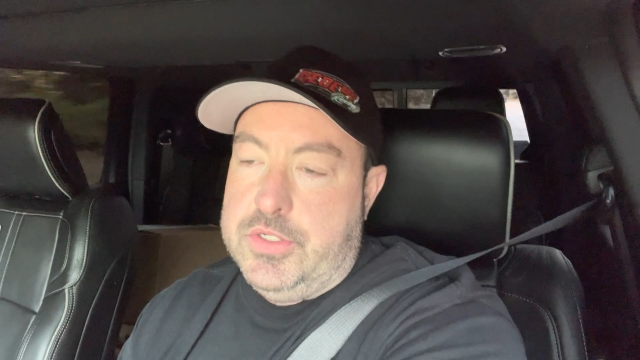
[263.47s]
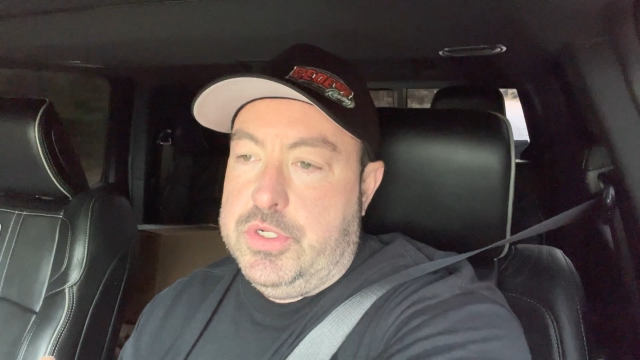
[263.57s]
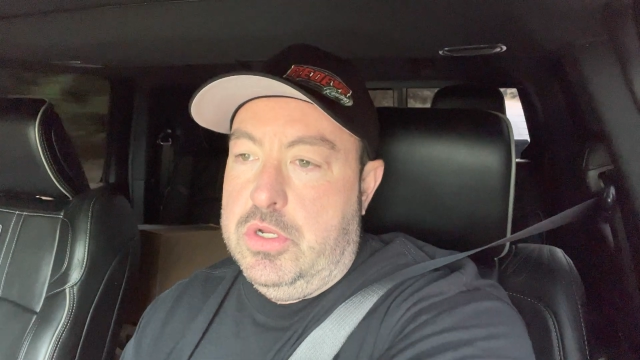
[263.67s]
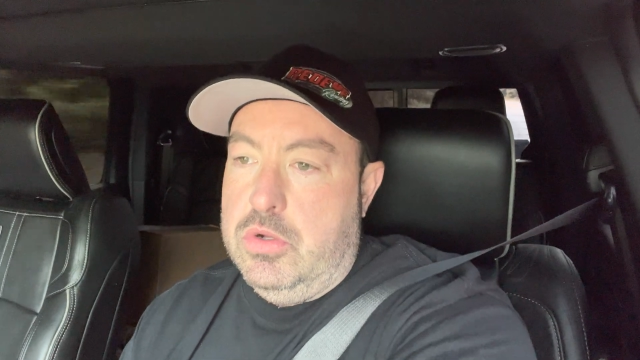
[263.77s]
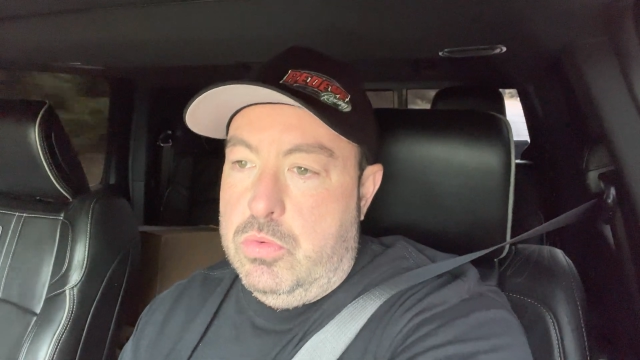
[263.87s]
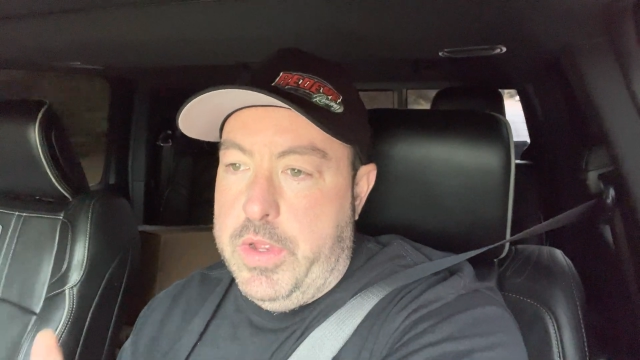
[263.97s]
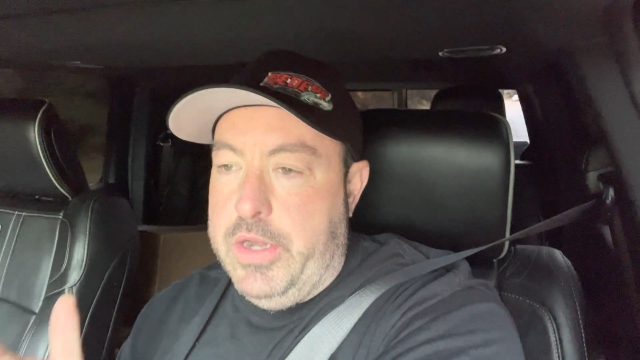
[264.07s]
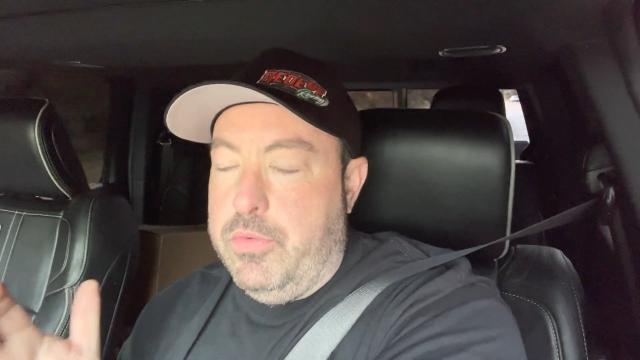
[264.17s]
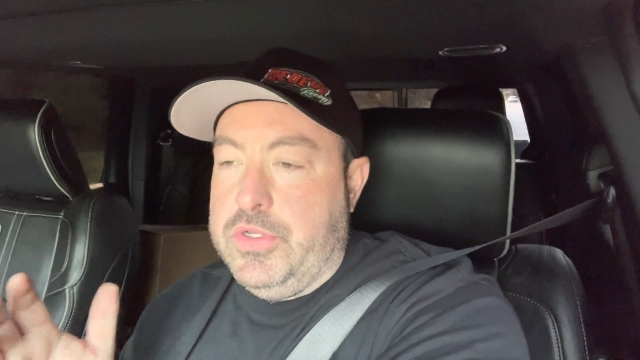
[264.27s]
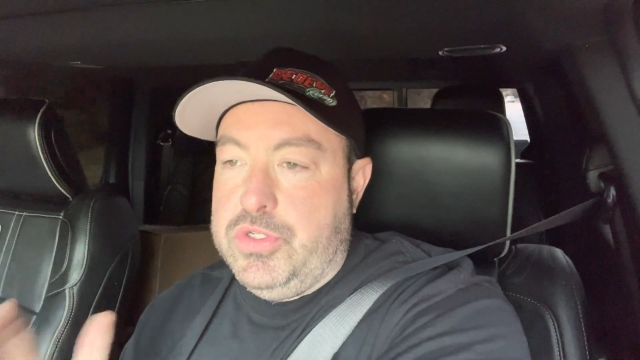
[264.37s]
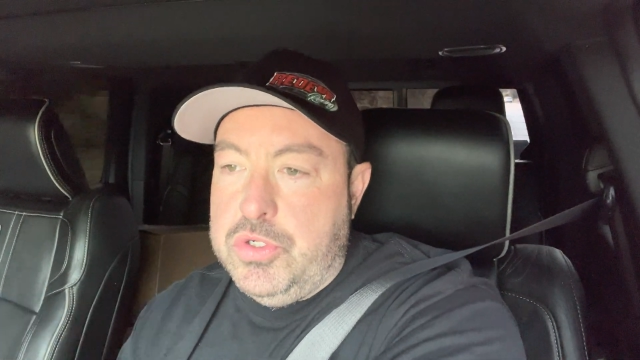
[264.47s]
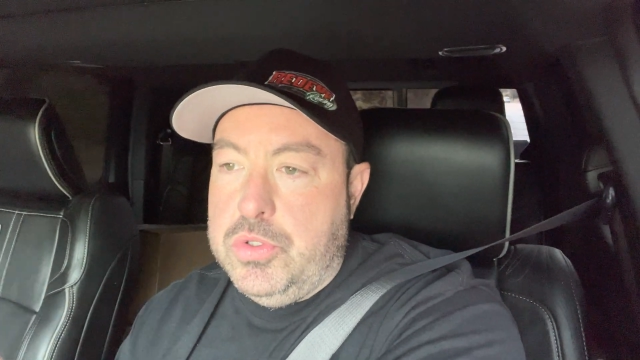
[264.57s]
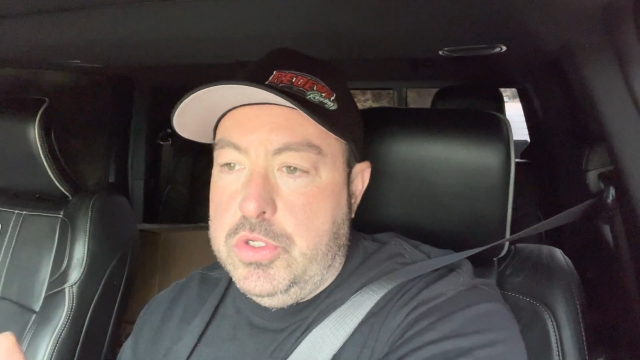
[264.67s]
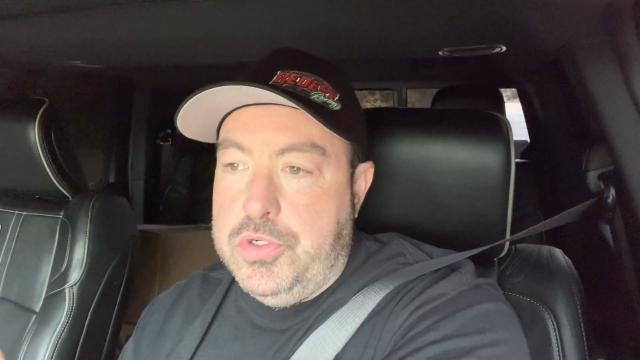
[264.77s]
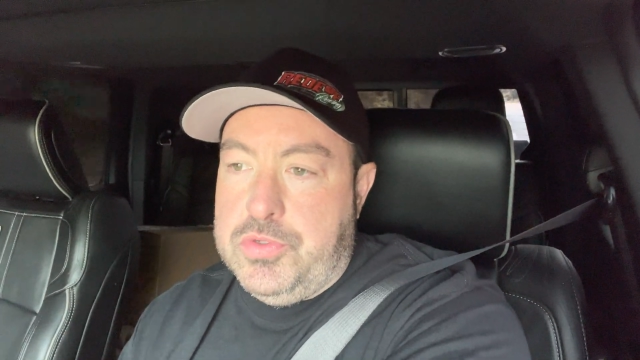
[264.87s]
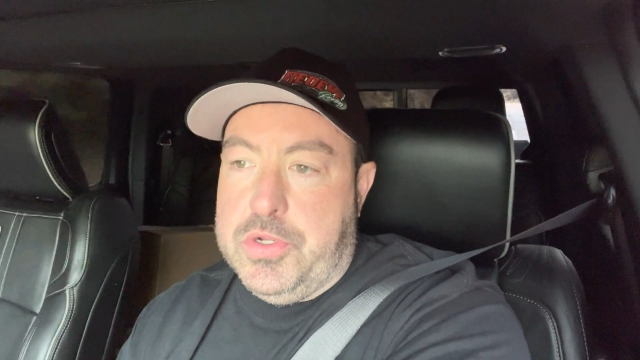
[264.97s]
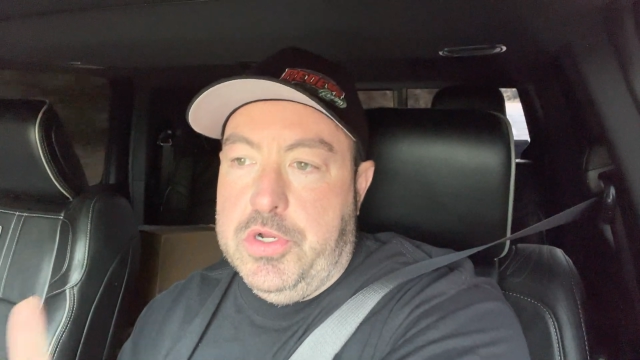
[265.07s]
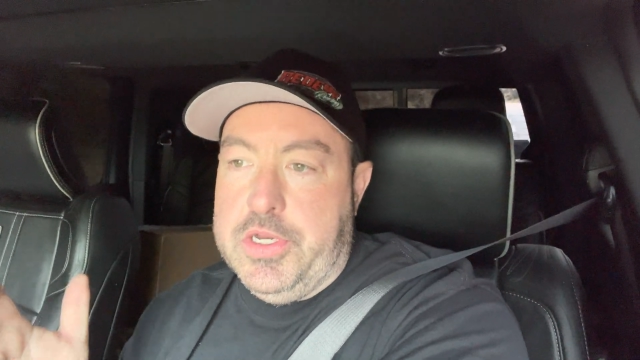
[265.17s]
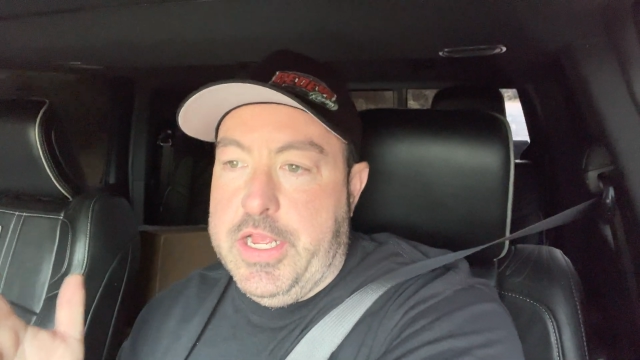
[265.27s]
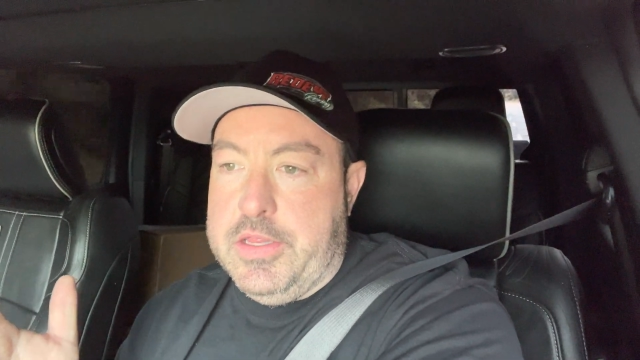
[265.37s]
So when it was too loose, we
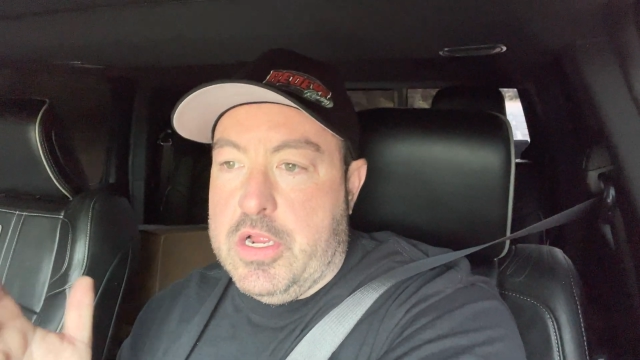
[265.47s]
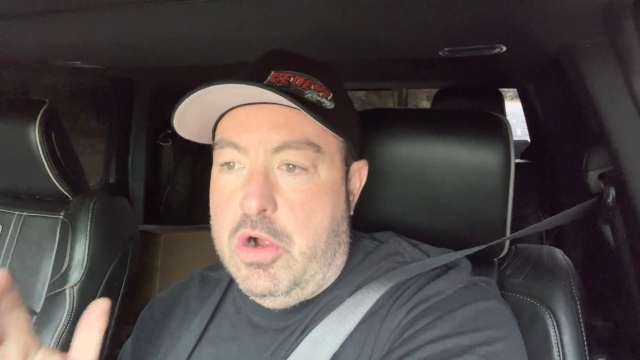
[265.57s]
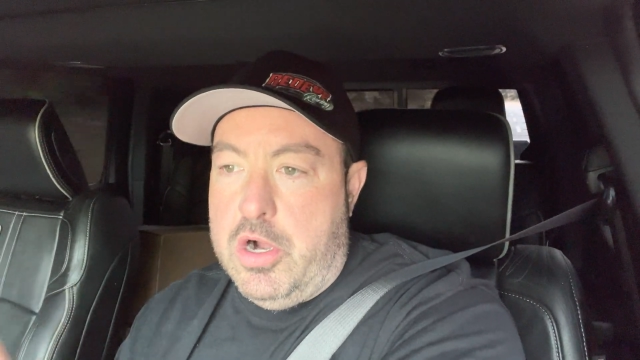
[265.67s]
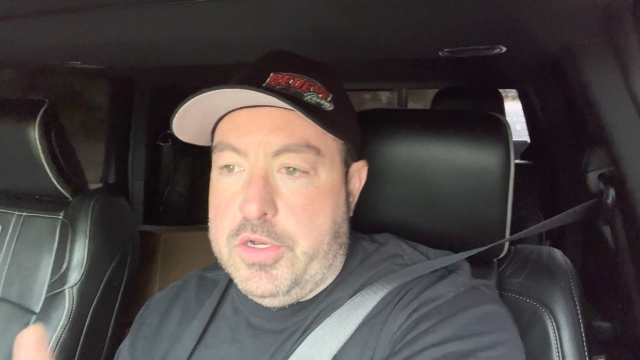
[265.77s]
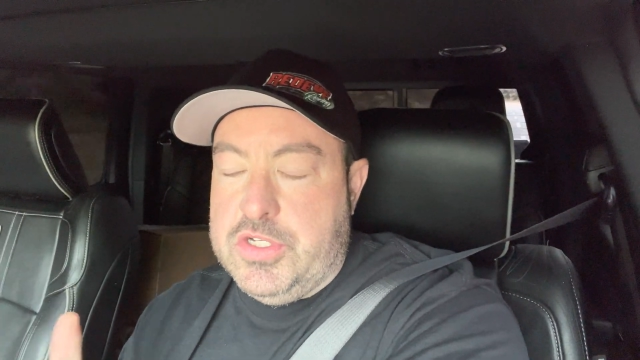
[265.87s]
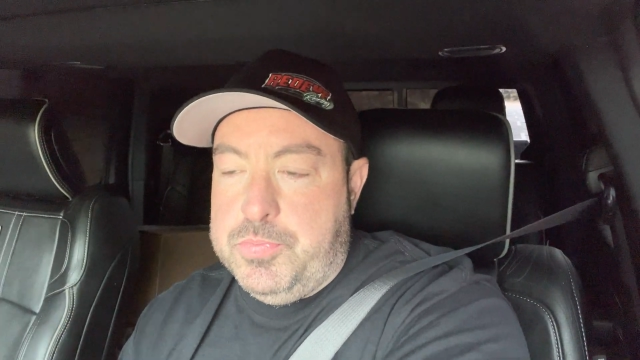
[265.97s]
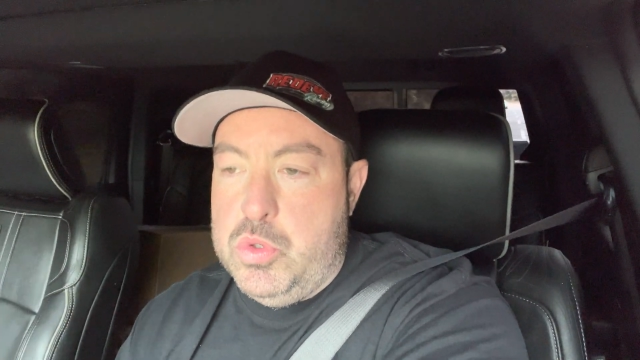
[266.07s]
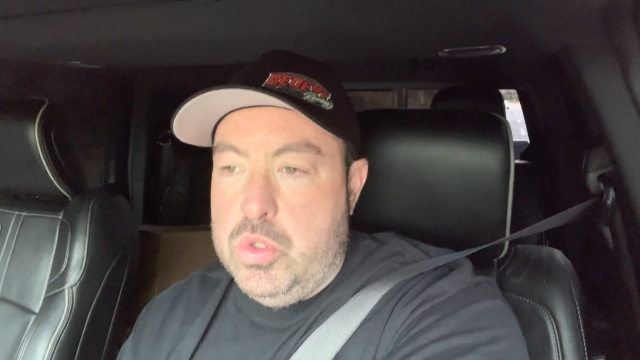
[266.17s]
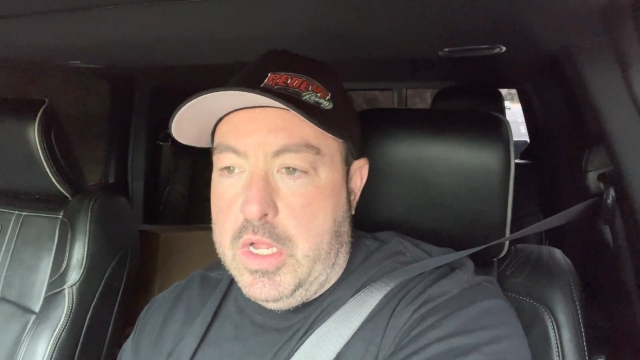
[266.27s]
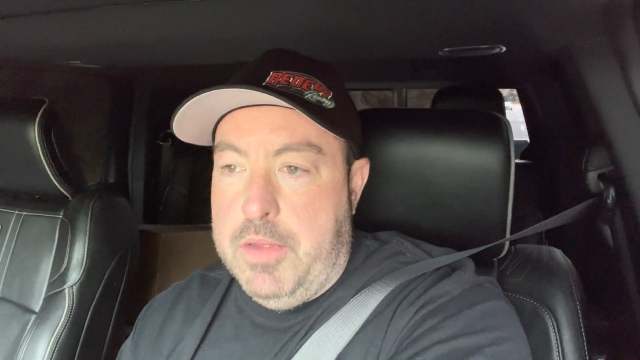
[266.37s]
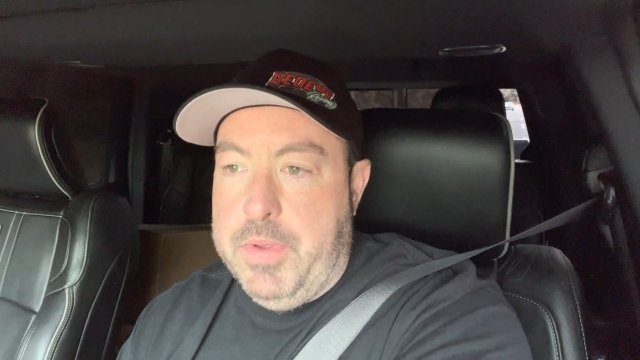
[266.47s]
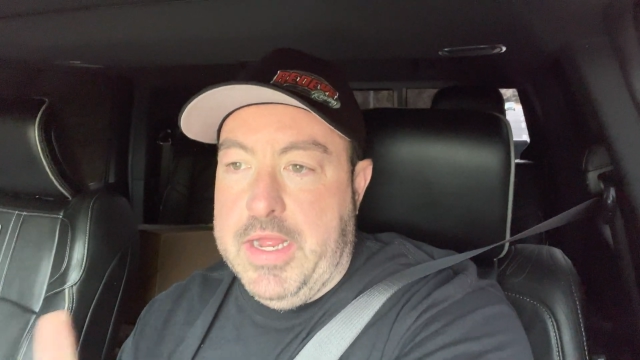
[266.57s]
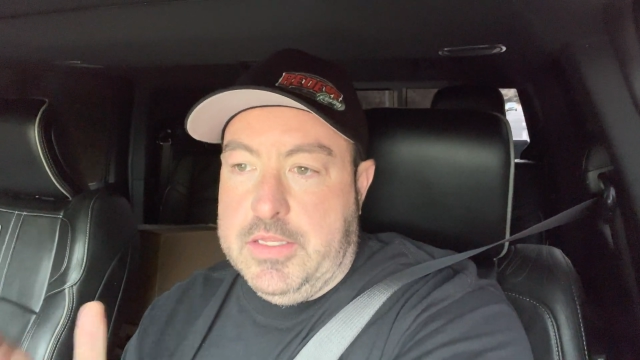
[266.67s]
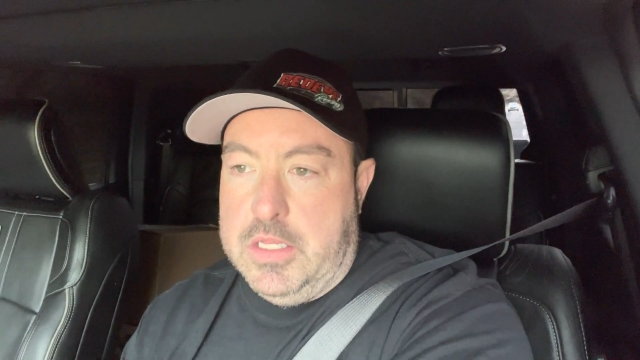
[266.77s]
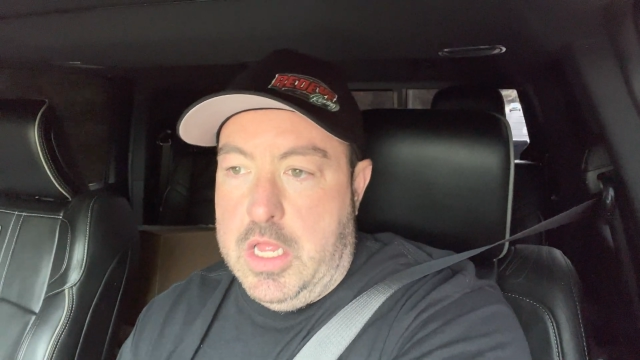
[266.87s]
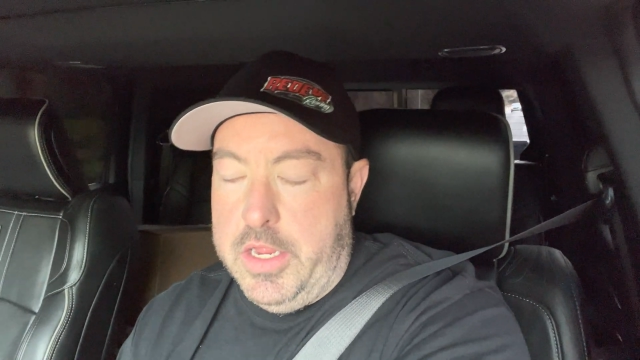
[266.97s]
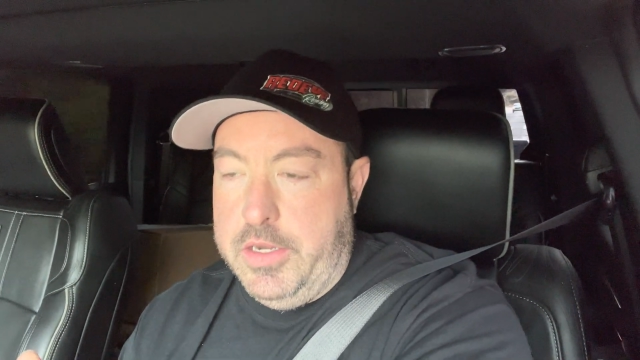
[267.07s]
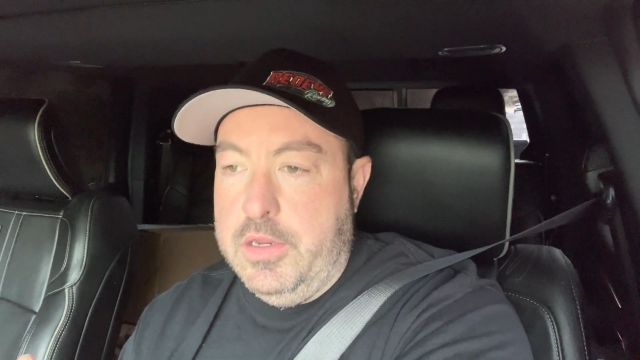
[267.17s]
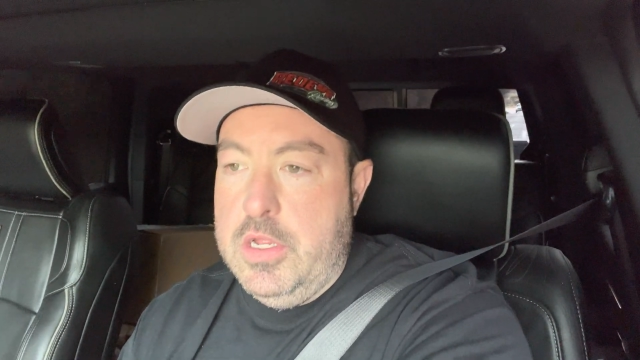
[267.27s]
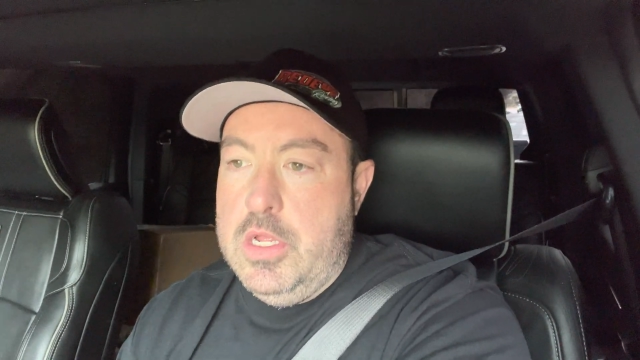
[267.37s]
couldn't get the car to spool up at the
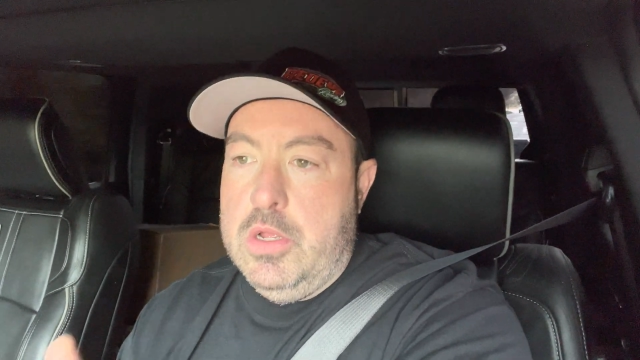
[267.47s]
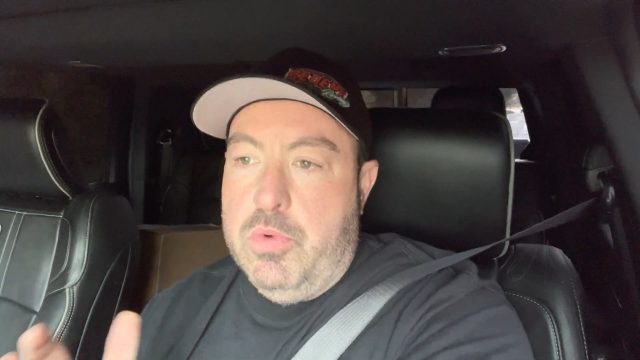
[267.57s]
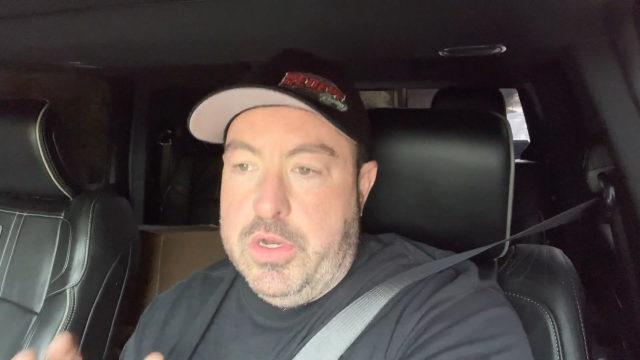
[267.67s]
line.